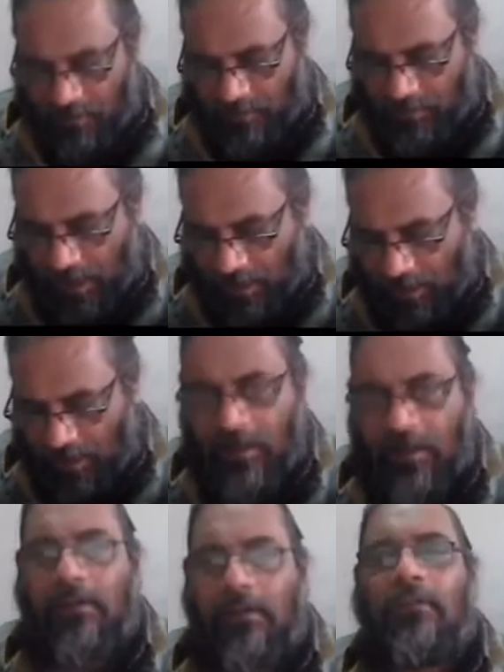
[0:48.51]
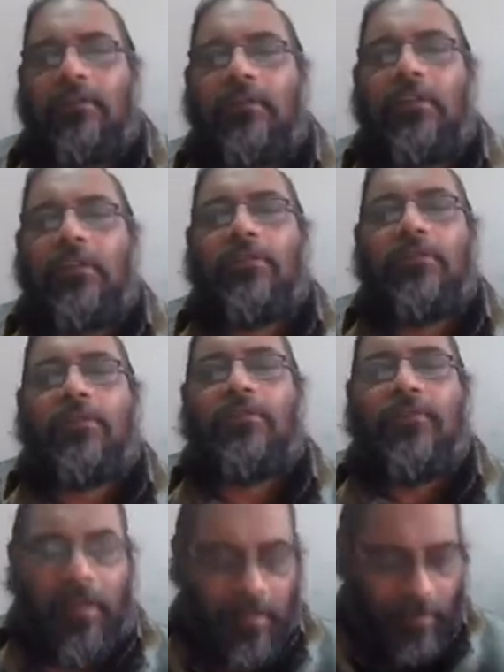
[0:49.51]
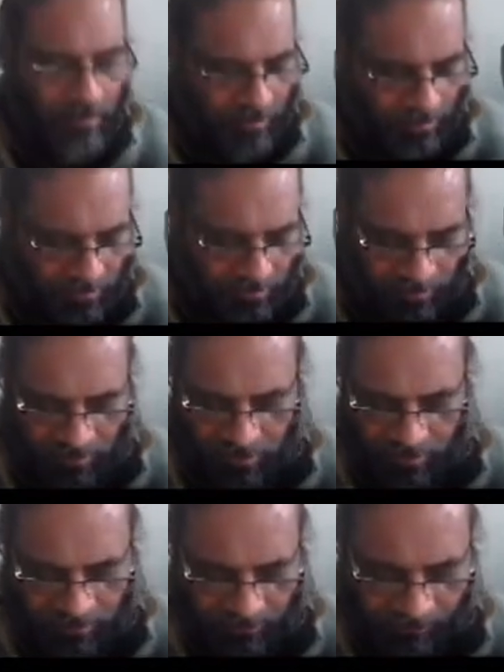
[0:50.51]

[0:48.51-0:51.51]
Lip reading: Second, this course we can understand at